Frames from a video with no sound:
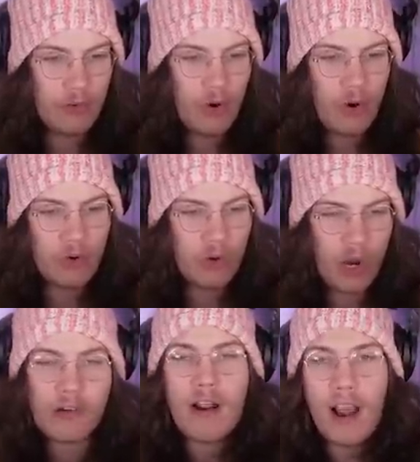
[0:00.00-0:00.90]
Whew.
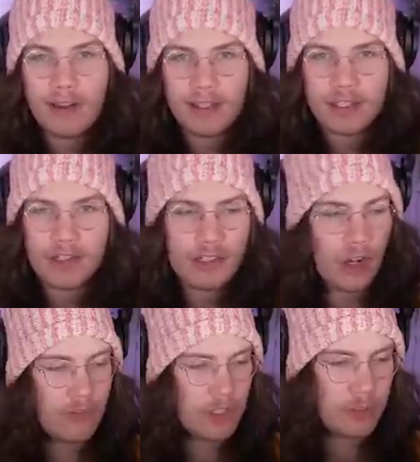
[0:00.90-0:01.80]
All right, let's go solve this.